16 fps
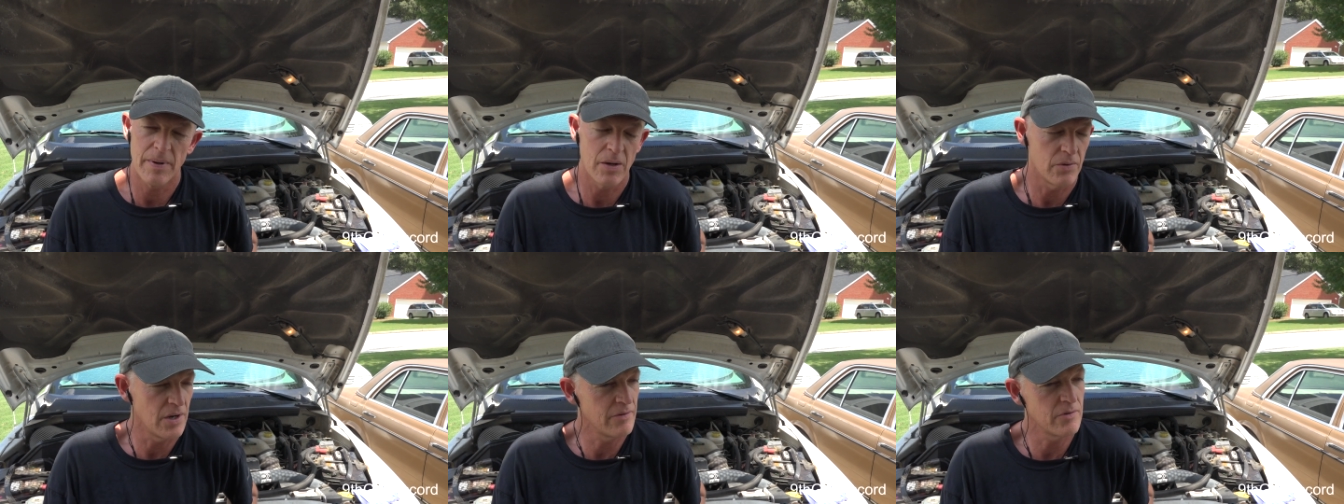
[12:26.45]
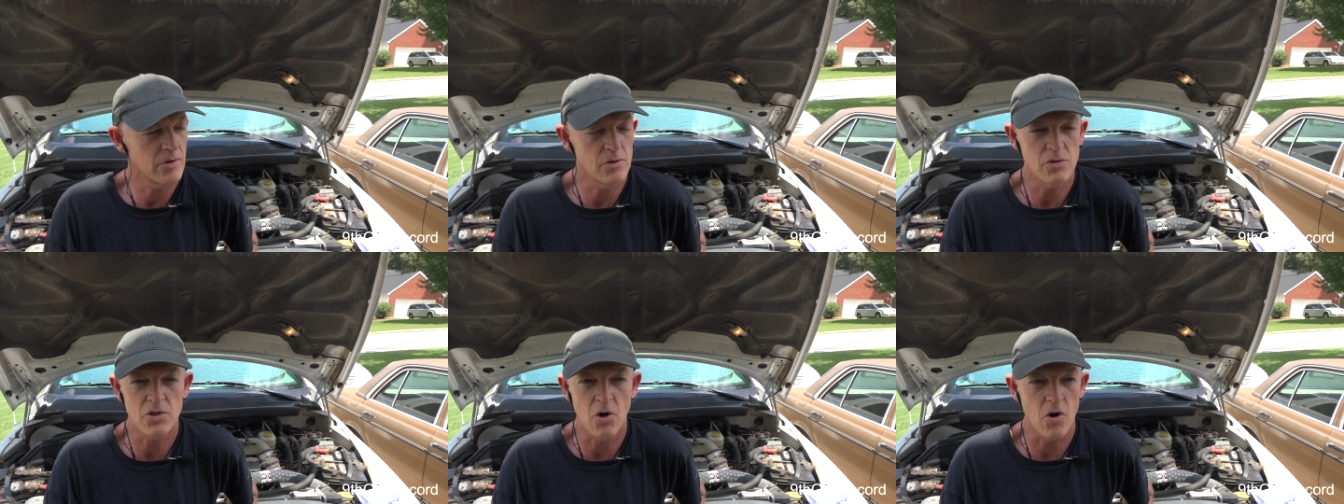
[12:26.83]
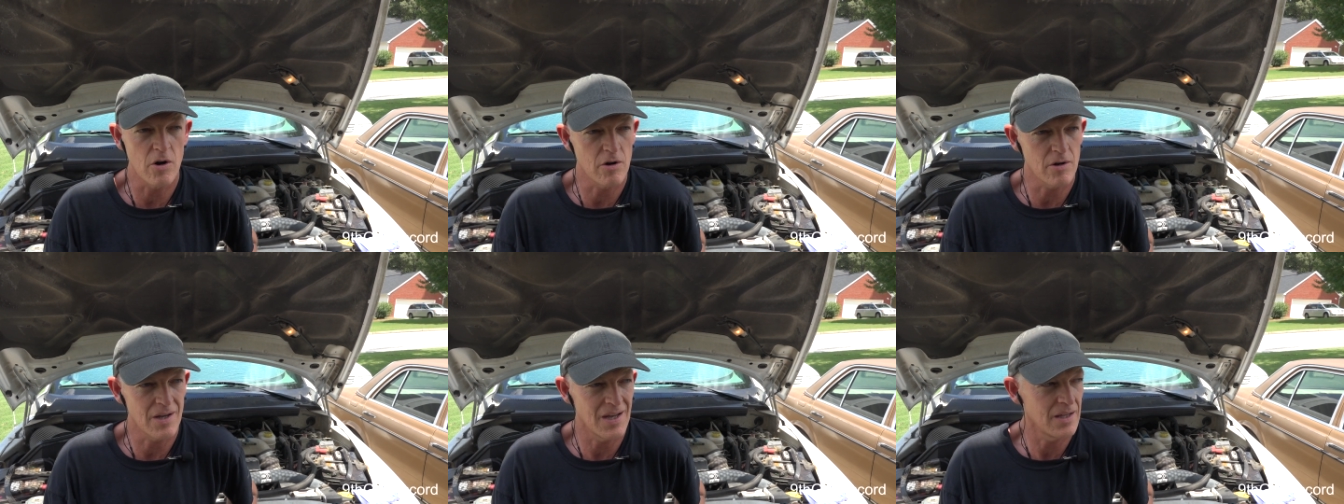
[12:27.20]
I'll never use
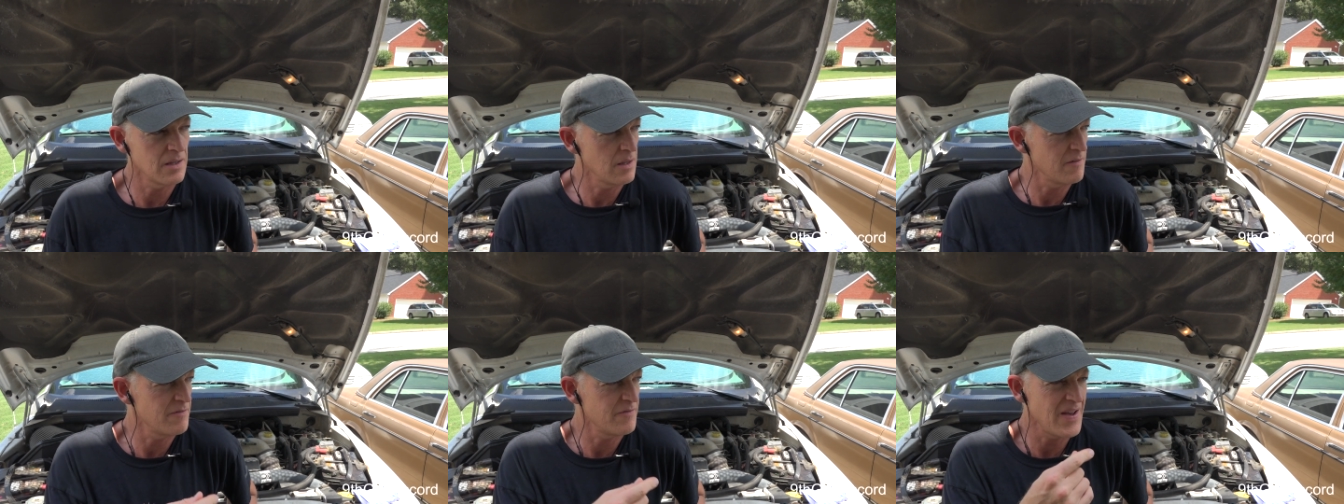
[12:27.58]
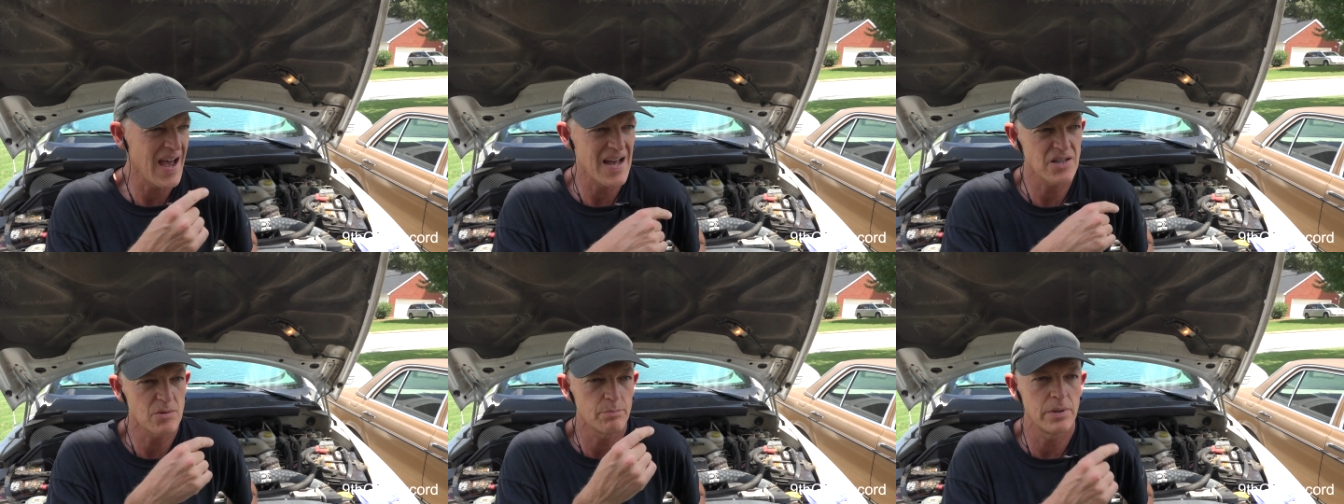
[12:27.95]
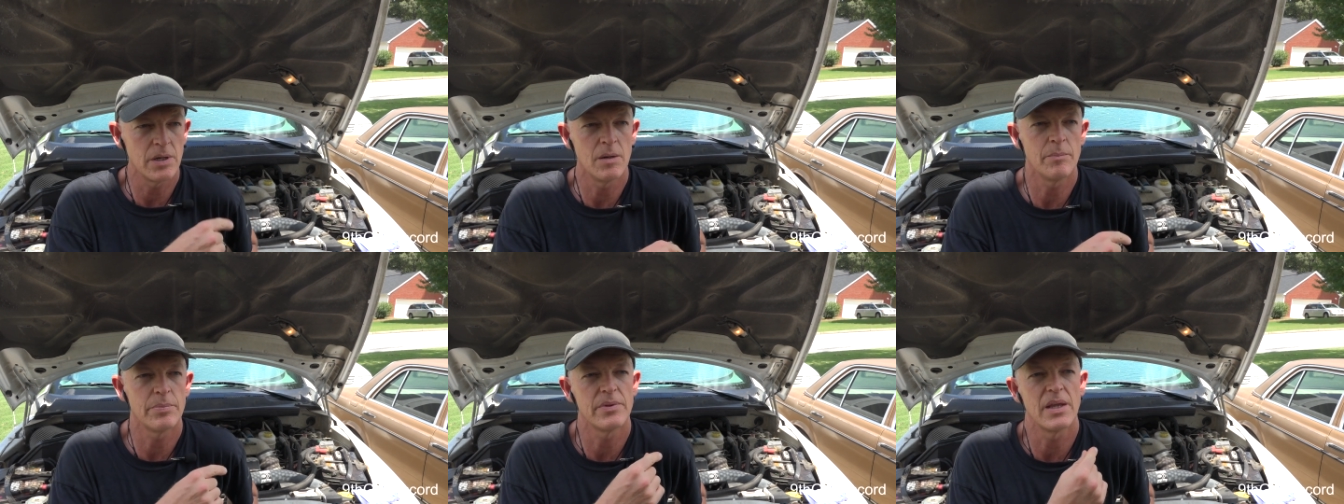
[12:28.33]
Carter again. The FASS
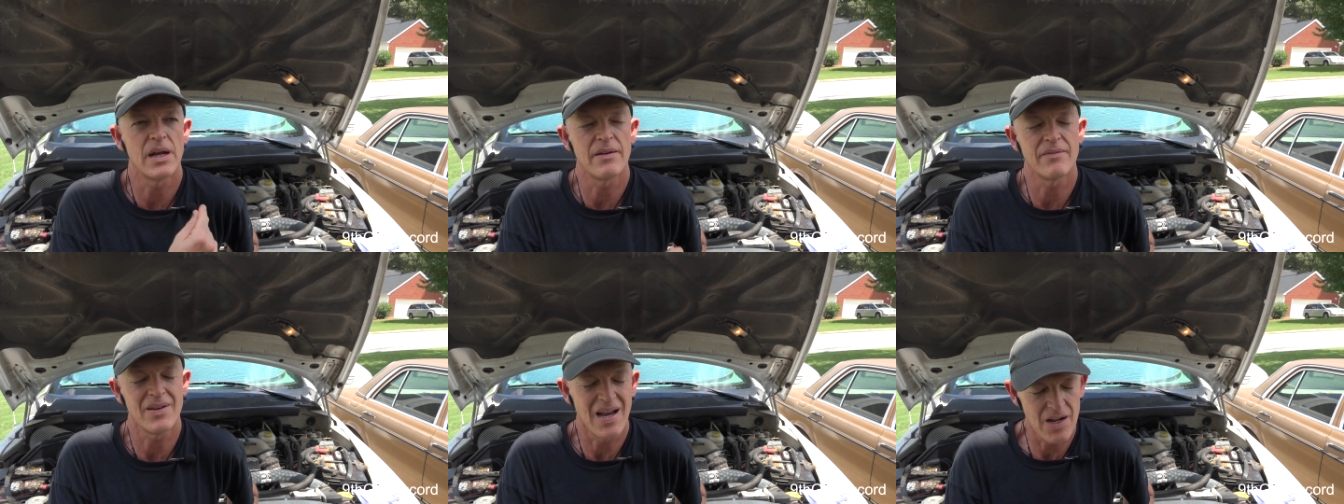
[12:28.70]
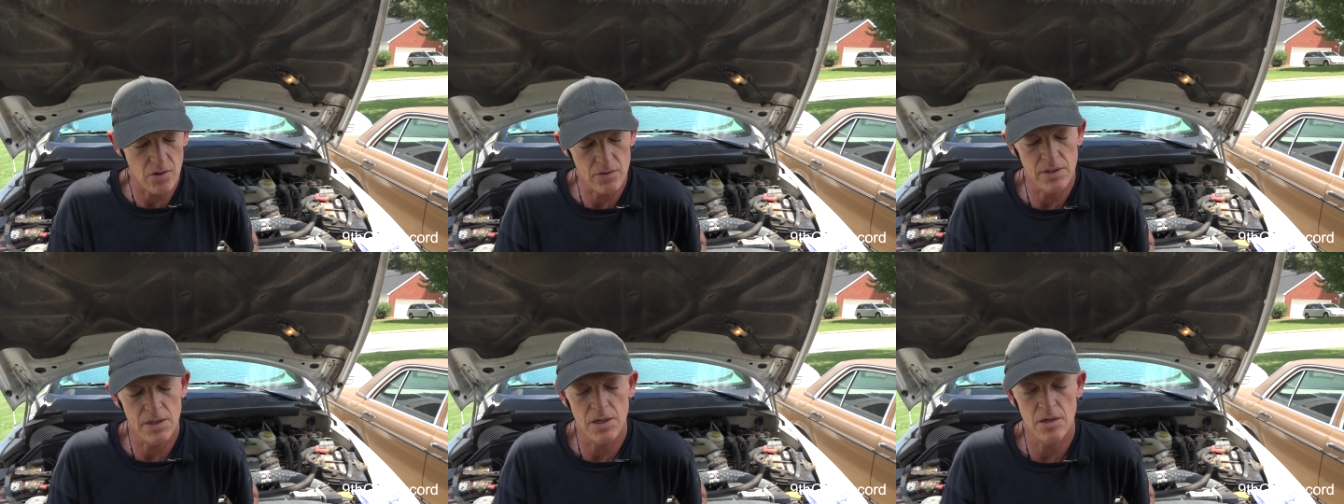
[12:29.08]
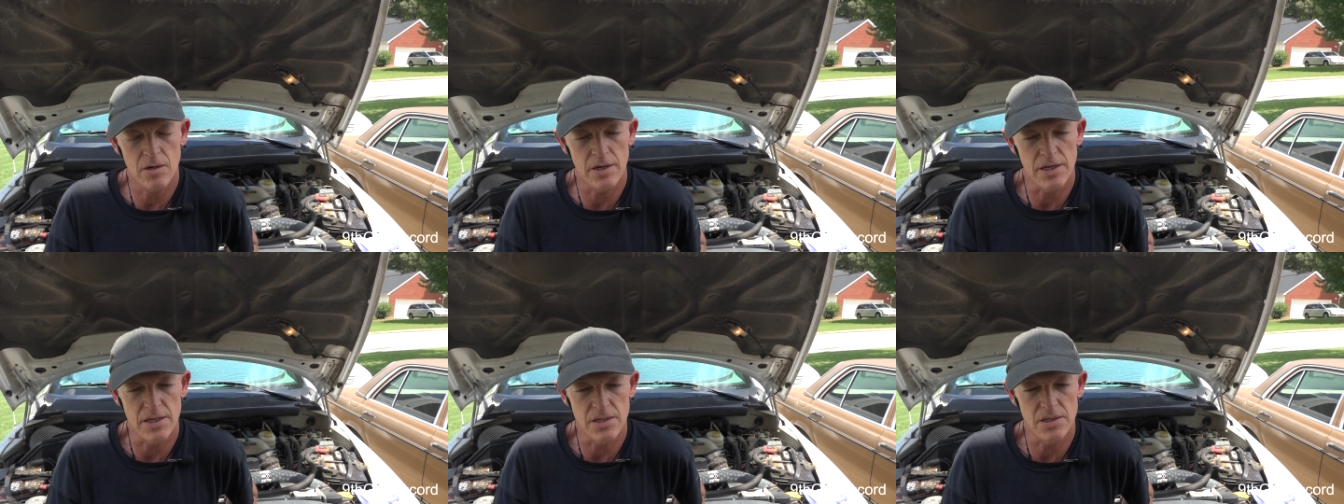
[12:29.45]
pump that I've got on
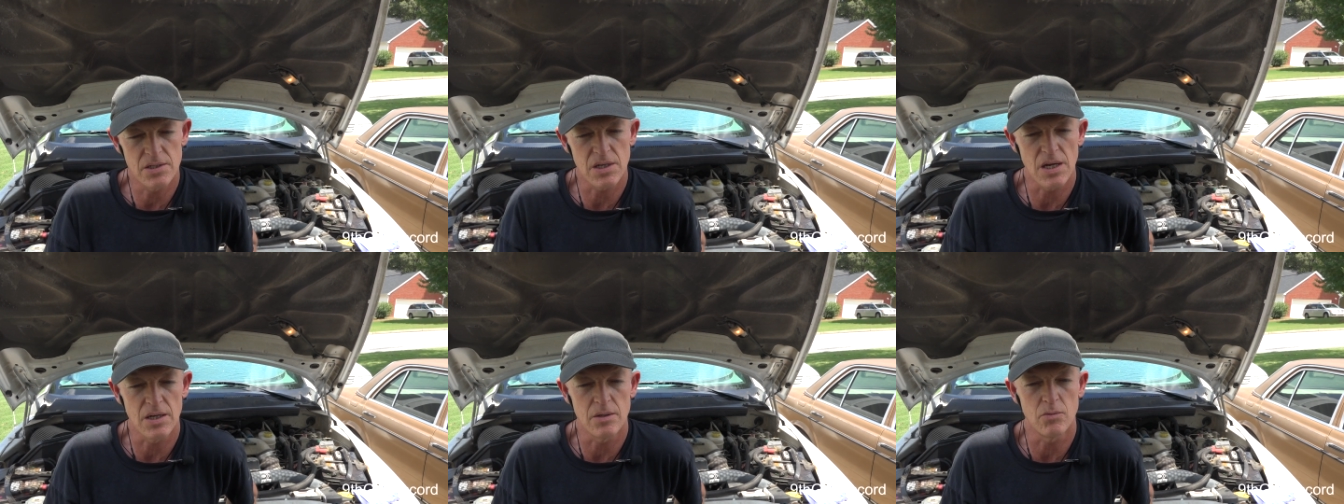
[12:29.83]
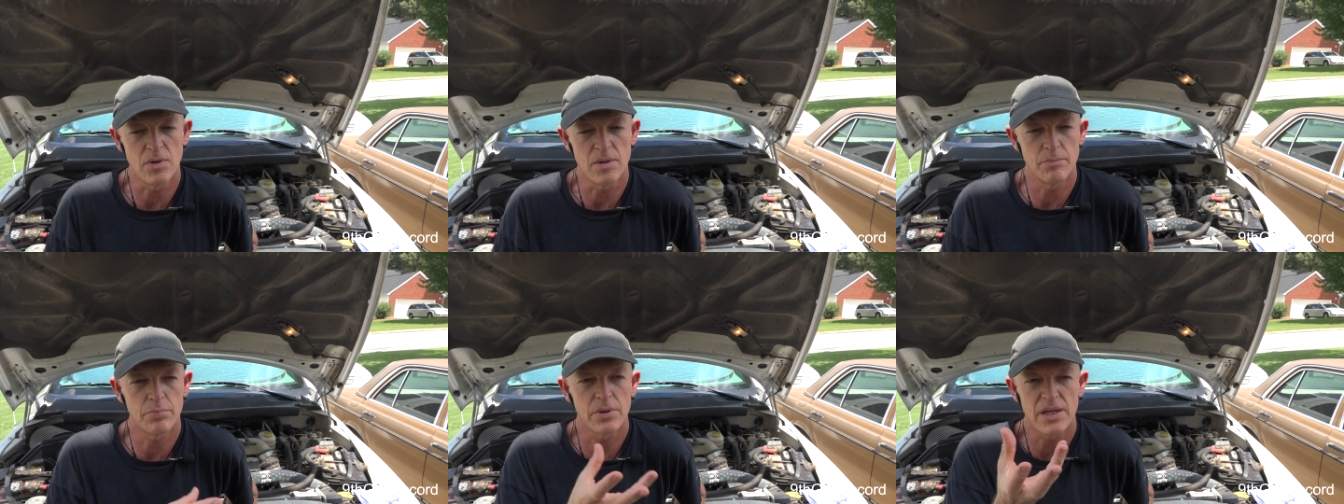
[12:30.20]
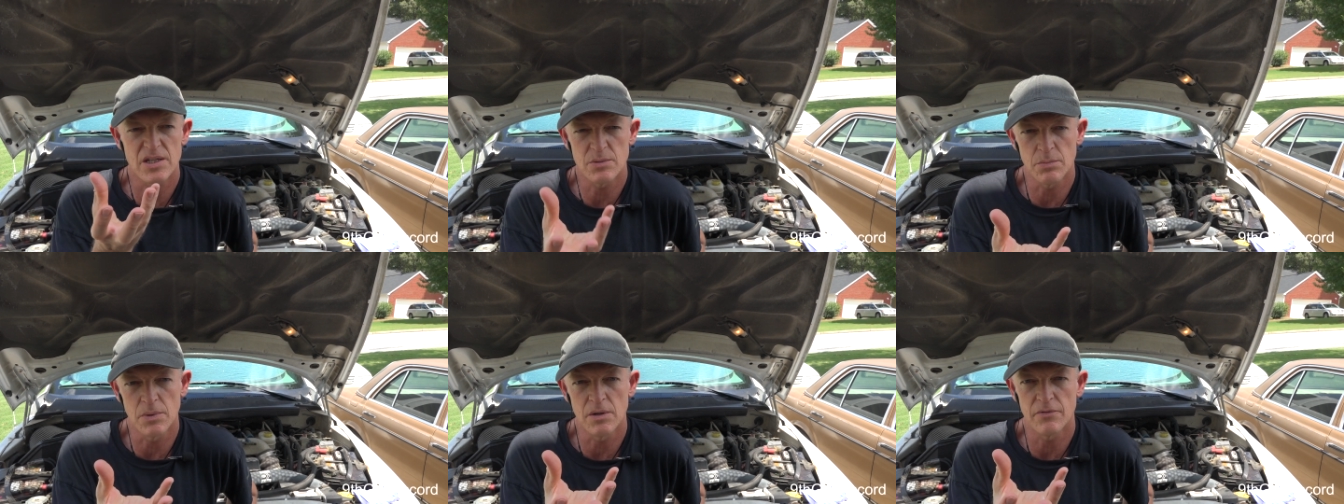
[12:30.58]
there is a
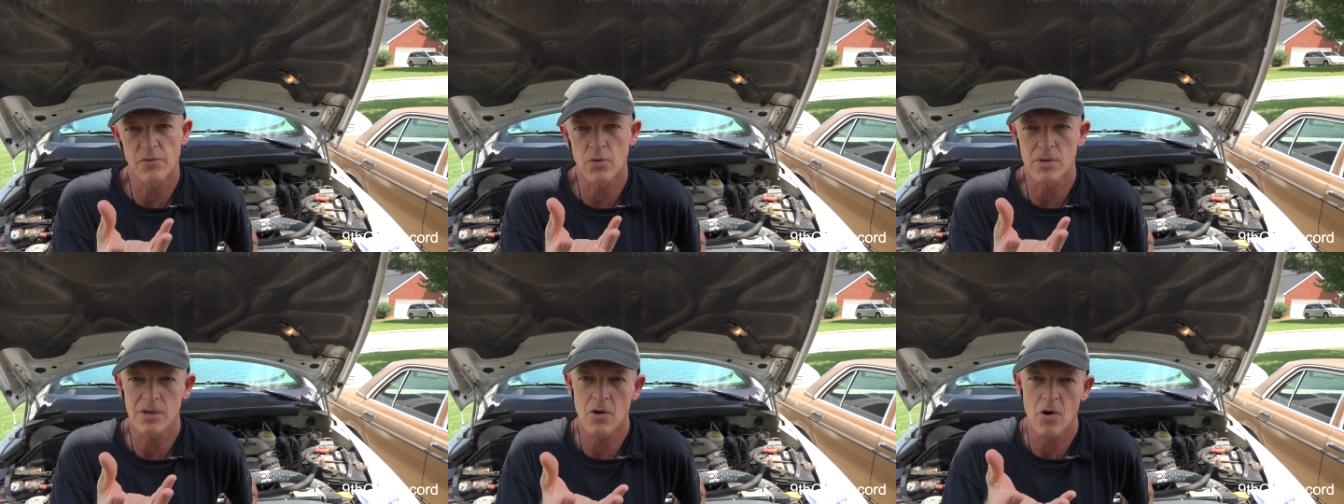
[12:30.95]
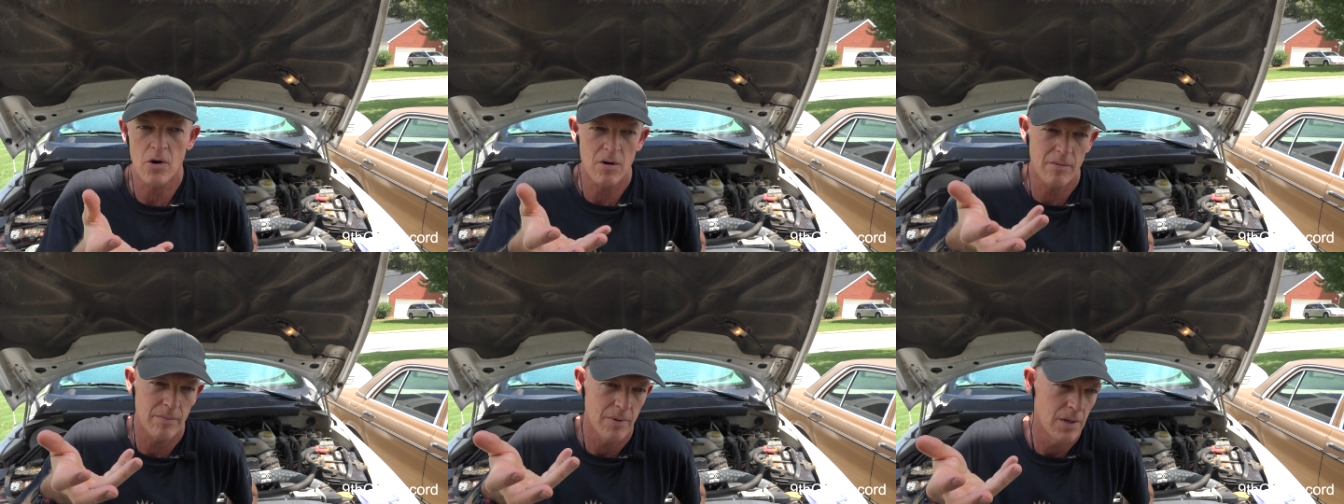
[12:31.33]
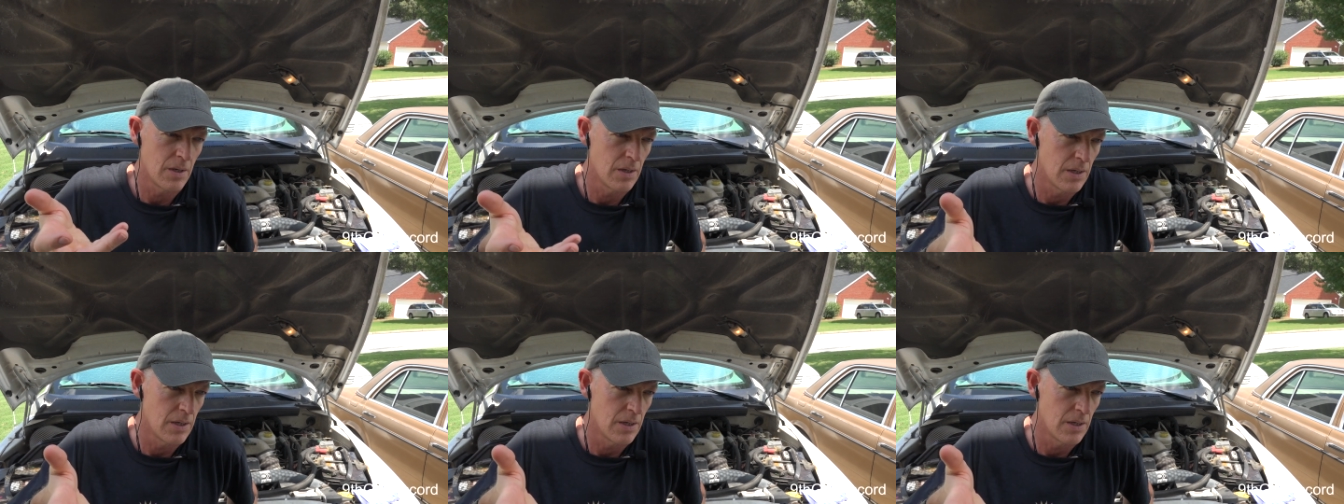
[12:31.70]
replacement for the Carter